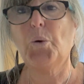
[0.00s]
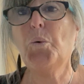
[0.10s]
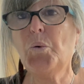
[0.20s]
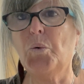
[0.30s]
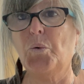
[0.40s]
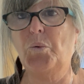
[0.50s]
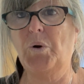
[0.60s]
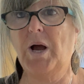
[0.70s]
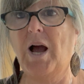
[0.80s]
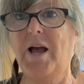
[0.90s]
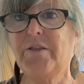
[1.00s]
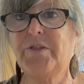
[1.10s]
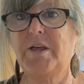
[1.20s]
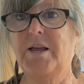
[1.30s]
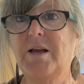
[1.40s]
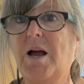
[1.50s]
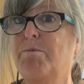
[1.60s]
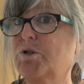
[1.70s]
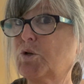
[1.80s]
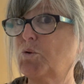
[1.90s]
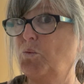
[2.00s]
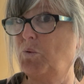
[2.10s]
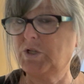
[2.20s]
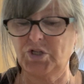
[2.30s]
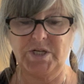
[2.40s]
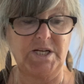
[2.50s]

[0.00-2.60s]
ooh, I think I'm switching